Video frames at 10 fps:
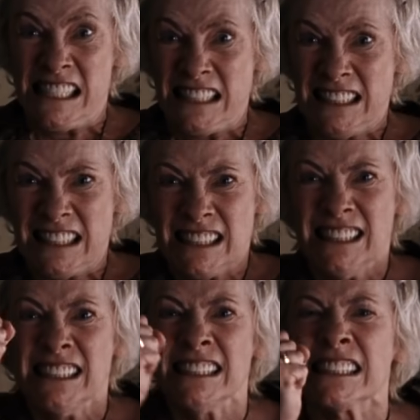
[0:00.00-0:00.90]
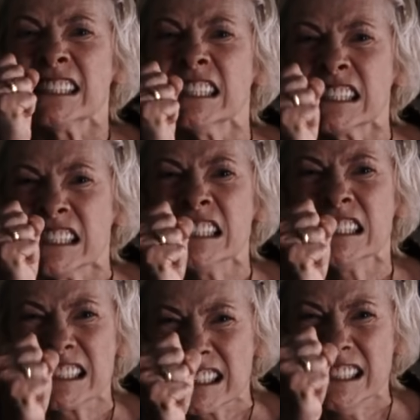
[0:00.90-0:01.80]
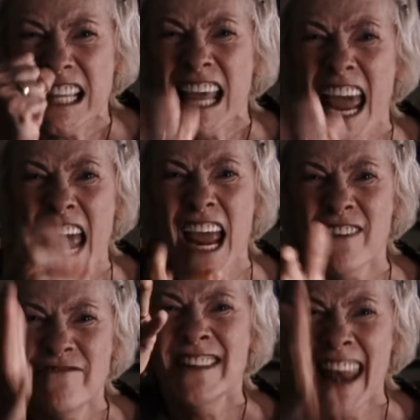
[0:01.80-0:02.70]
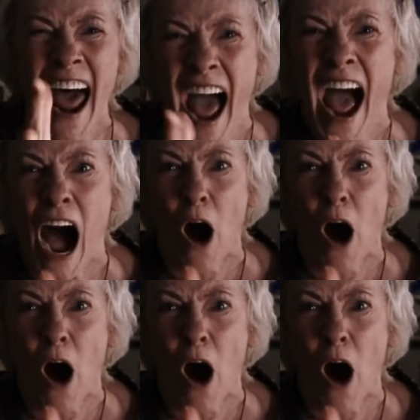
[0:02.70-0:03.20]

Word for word: you just find yourself drawn to movies that are bad for you.